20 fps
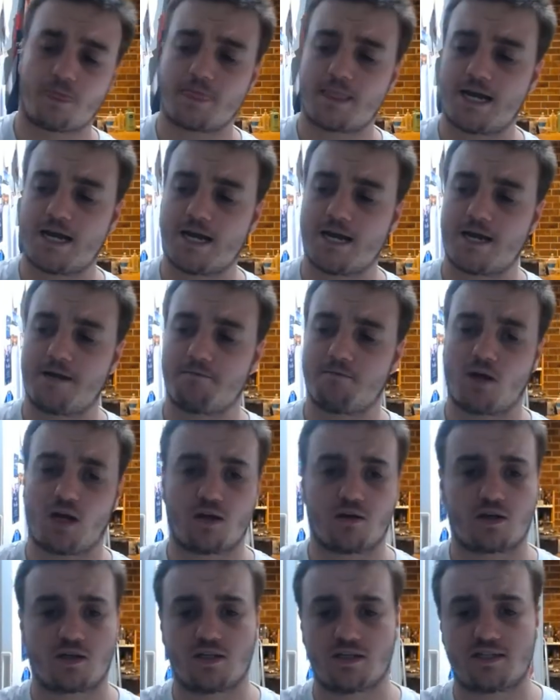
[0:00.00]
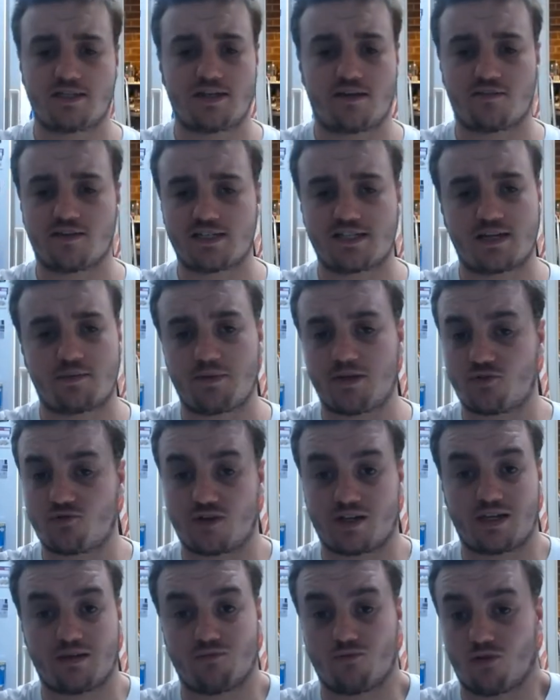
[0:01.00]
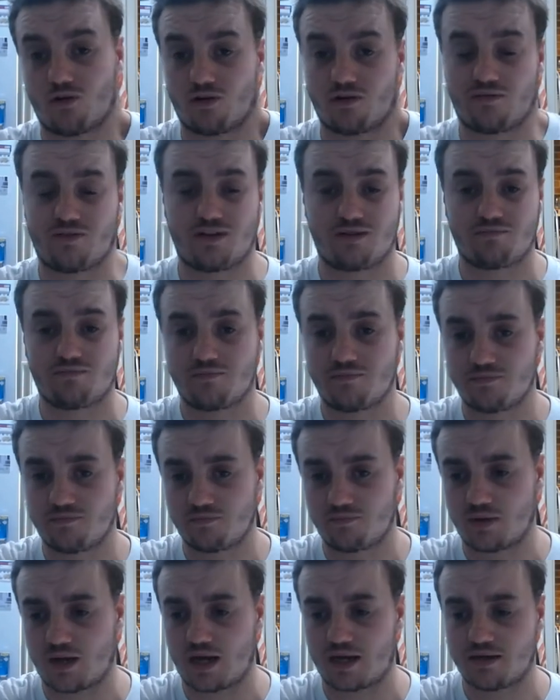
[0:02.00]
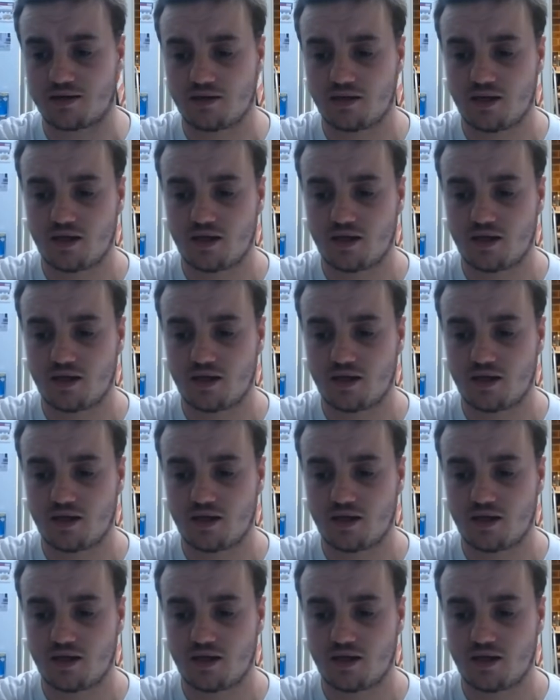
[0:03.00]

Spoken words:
I can definitely see me drinking more of it, but